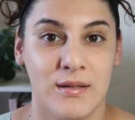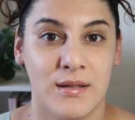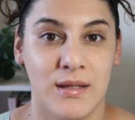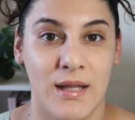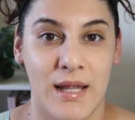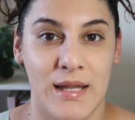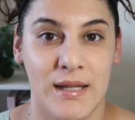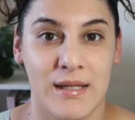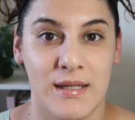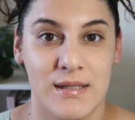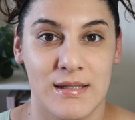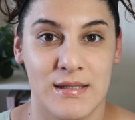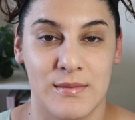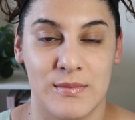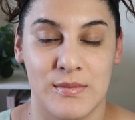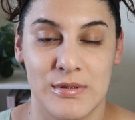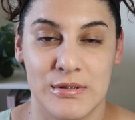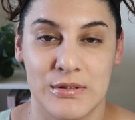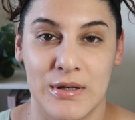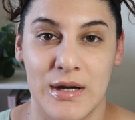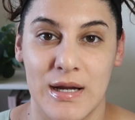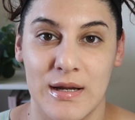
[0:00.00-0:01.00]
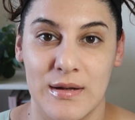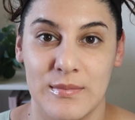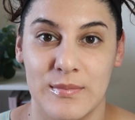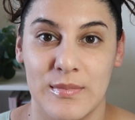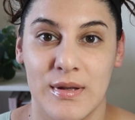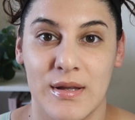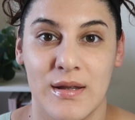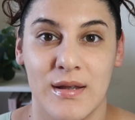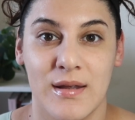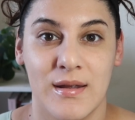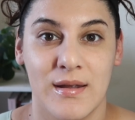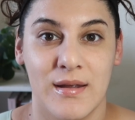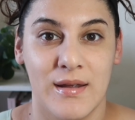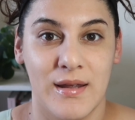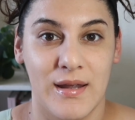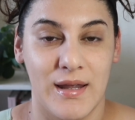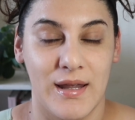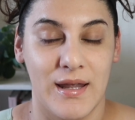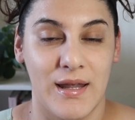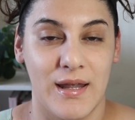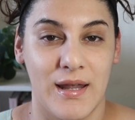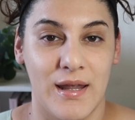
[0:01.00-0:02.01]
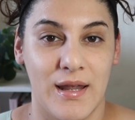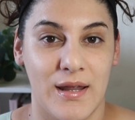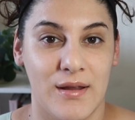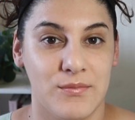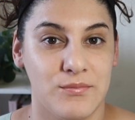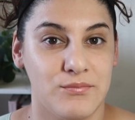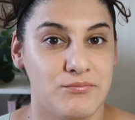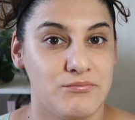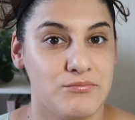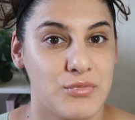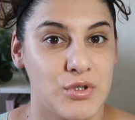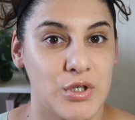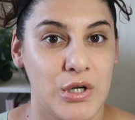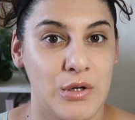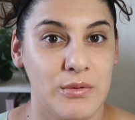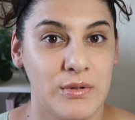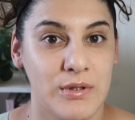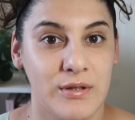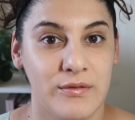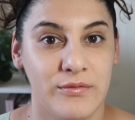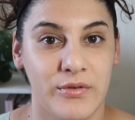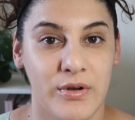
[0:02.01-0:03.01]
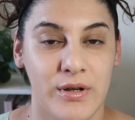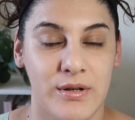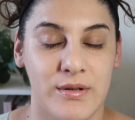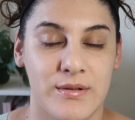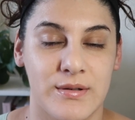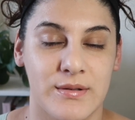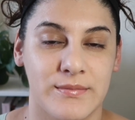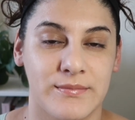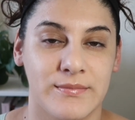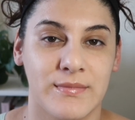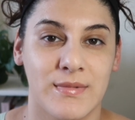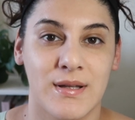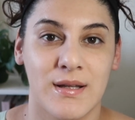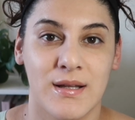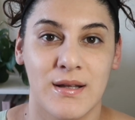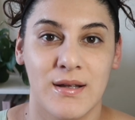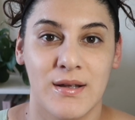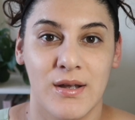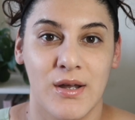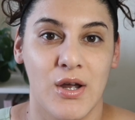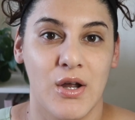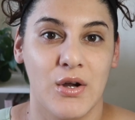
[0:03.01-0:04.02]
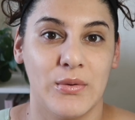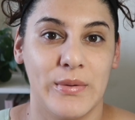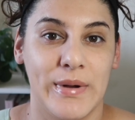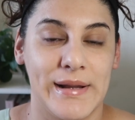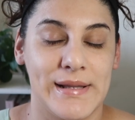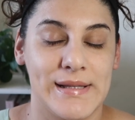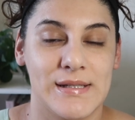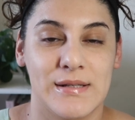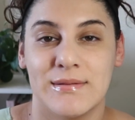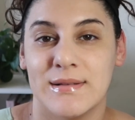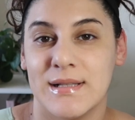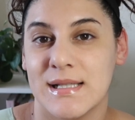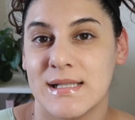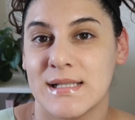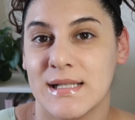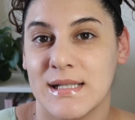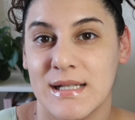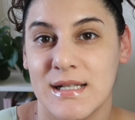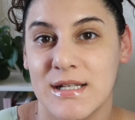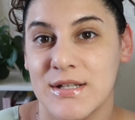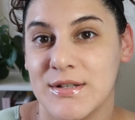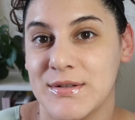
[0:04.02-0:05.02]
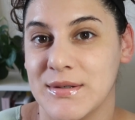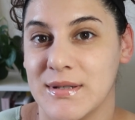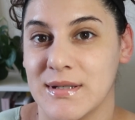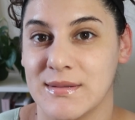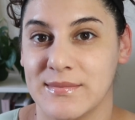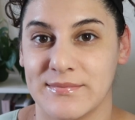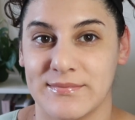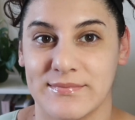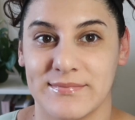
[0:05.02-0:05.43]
like it, subscribe, and share it with a friend. Alright, so let's get into it.